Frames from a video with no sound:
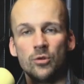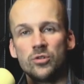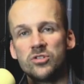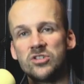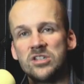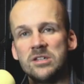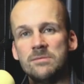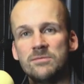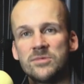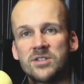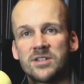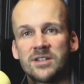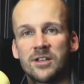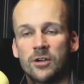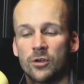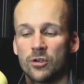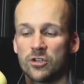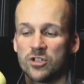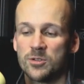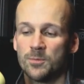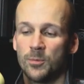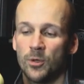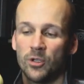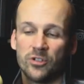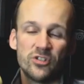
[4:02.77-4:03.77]
those seem to
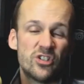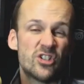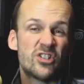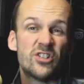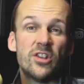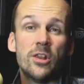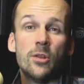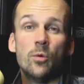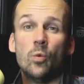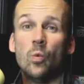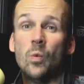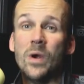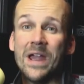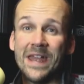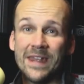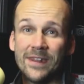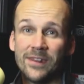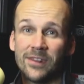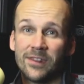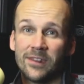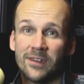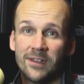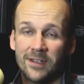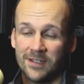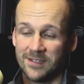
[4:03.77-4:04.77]
correspond just to the
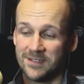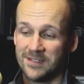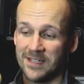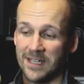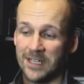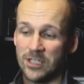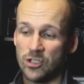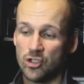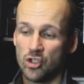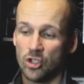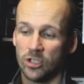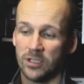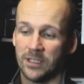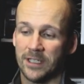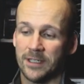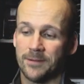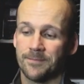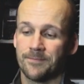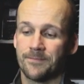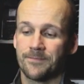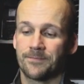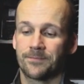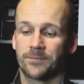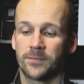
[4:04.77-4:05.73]
width, essentially,